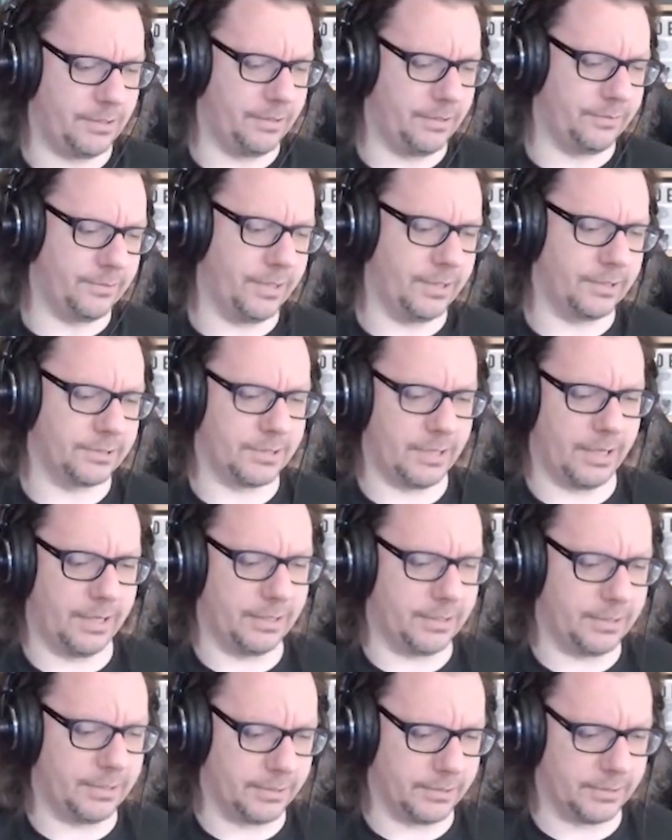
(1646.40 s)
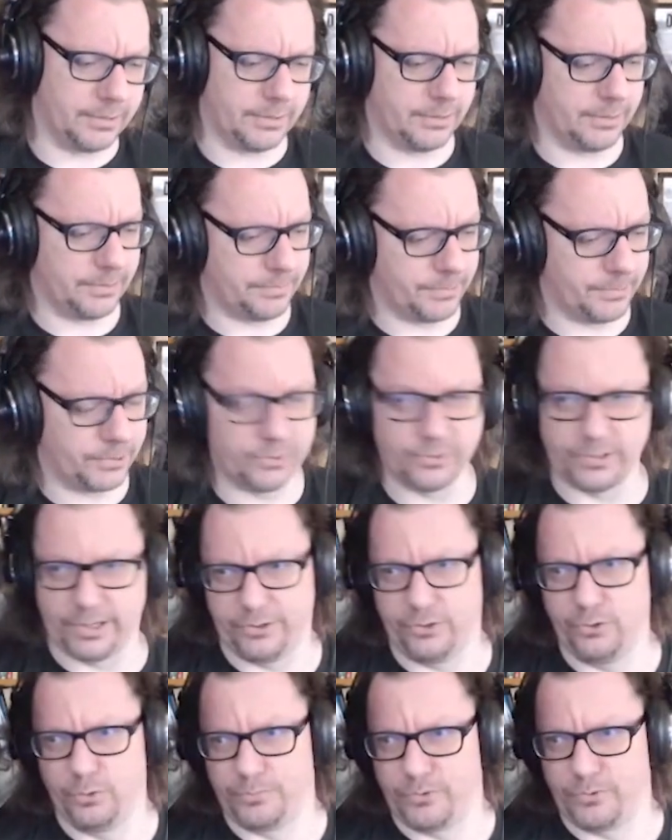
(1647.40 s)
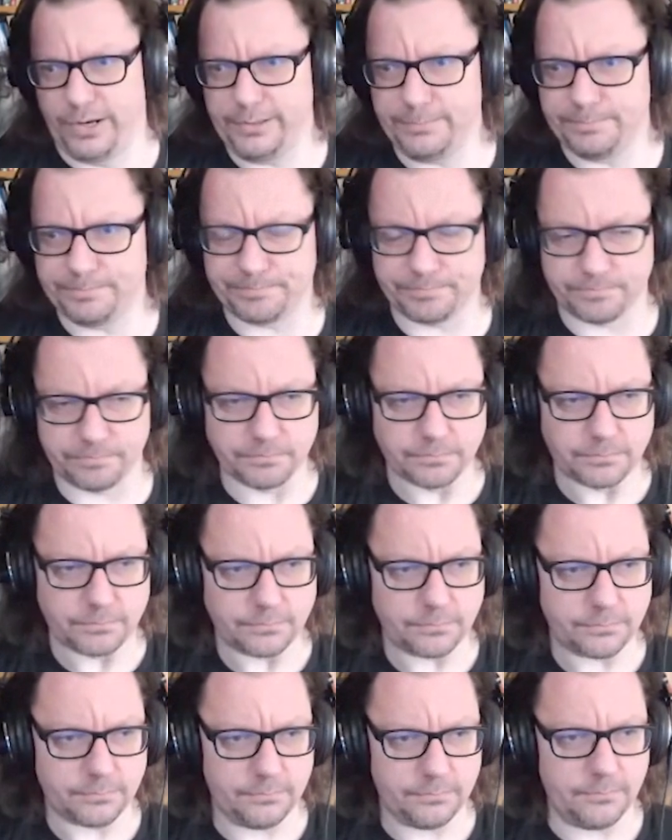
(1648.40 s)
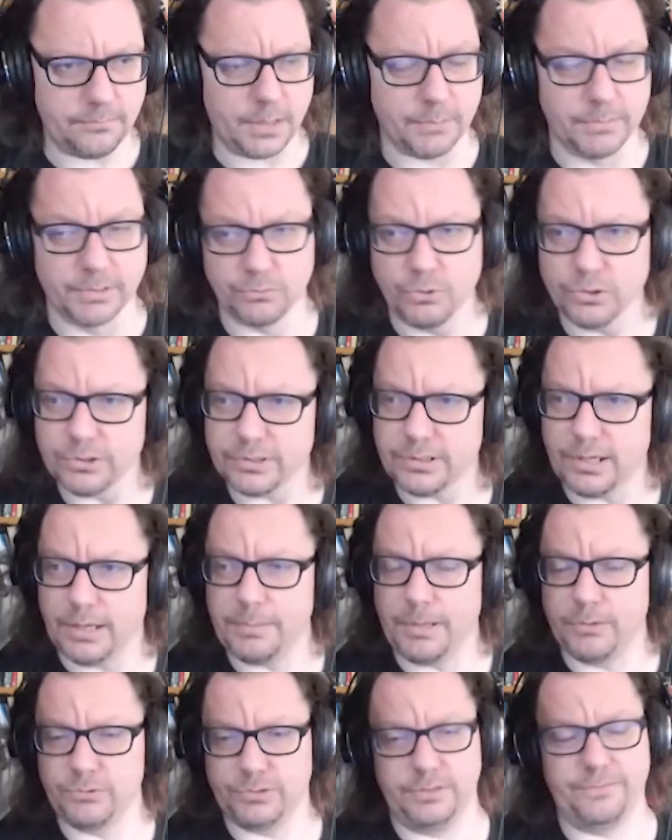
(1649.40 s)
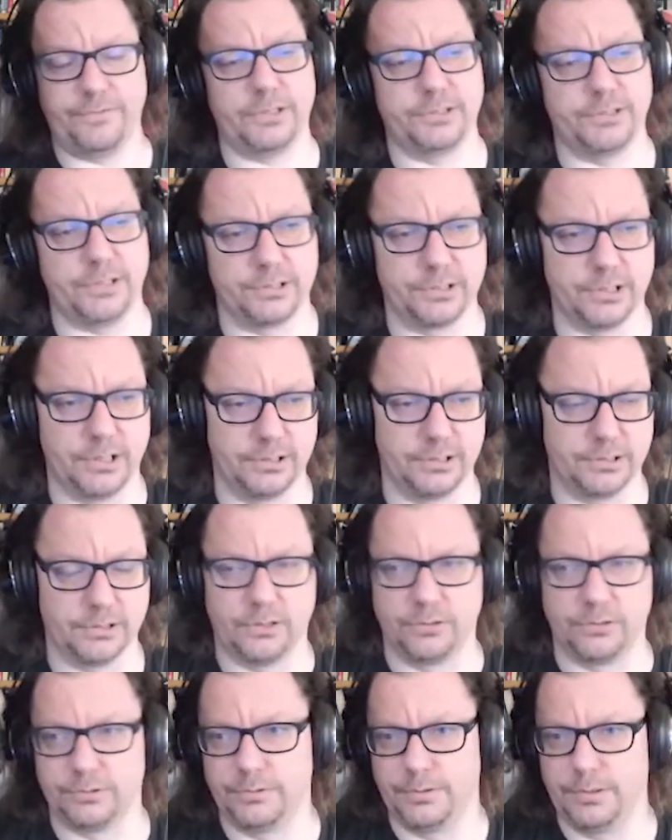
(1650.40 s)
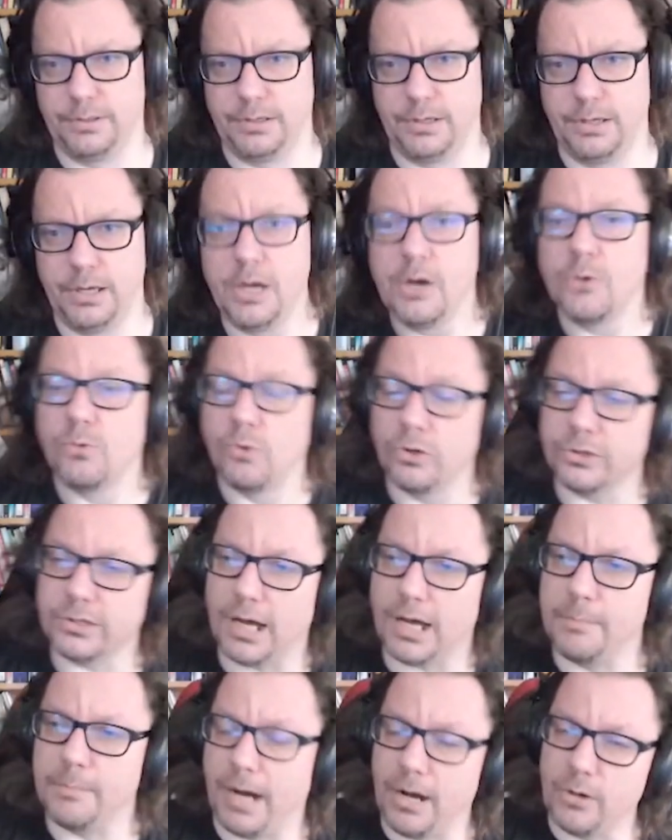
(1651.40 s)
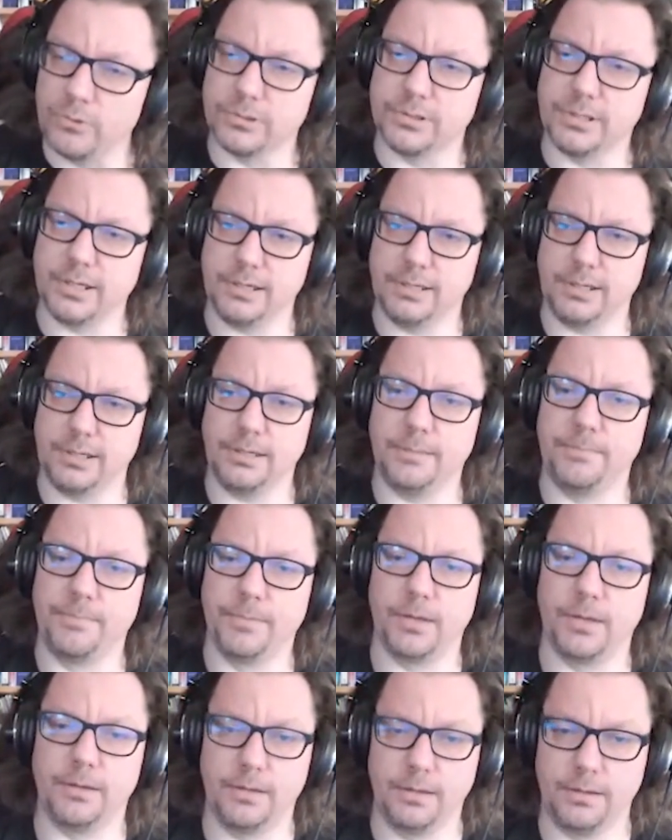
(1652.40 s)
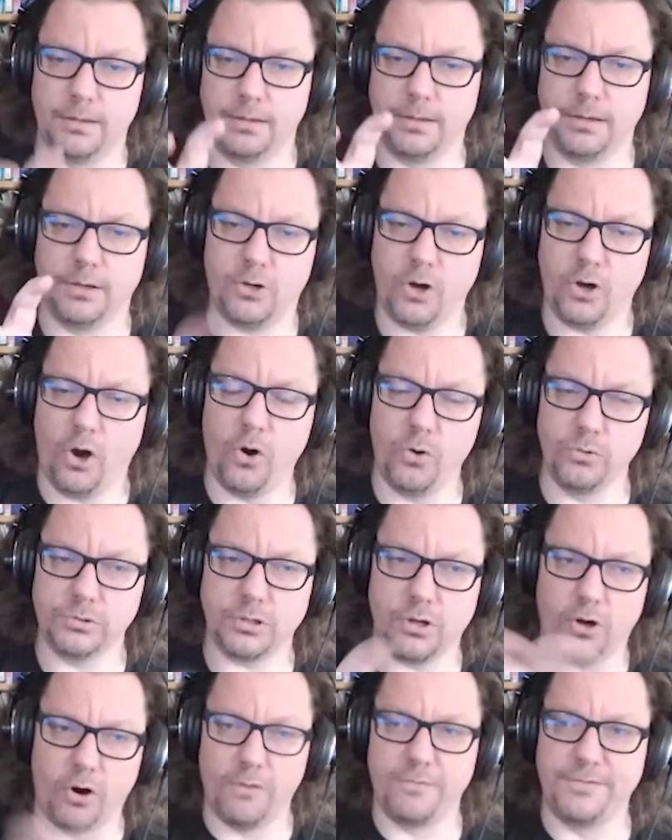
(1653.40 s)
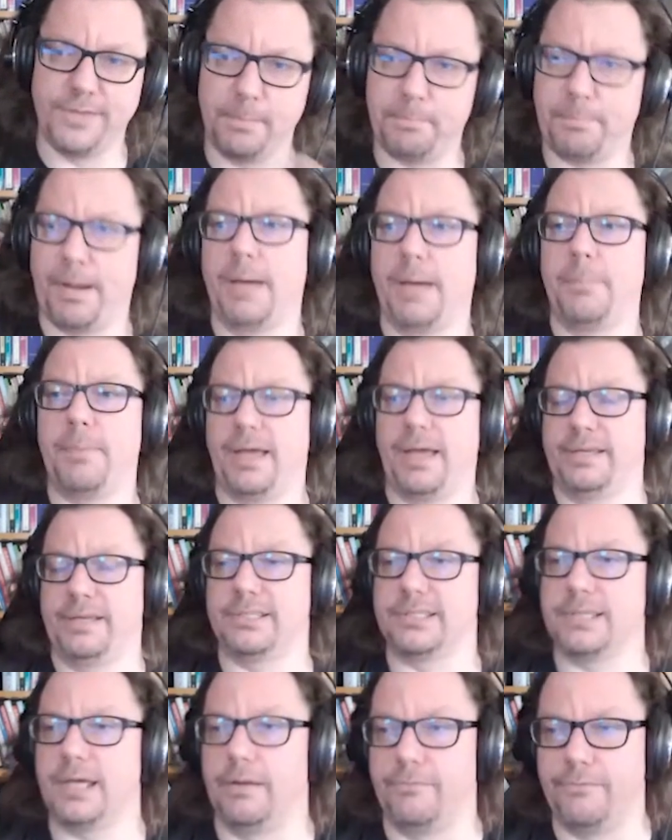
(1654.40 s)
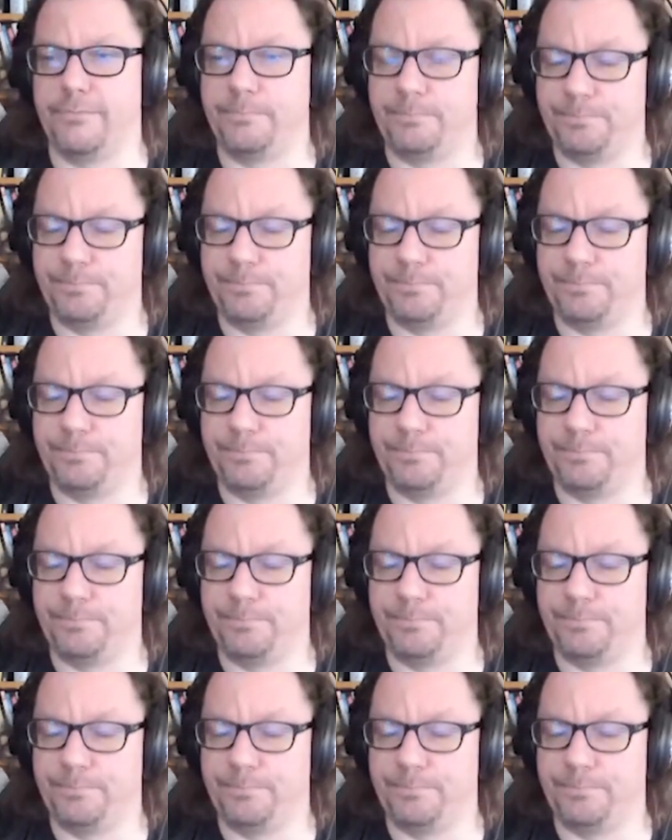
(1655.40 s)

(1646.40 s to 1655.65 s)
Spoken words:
things like SonarQube, right? But what about infrastructure as code? What about the code of the pipeline itself?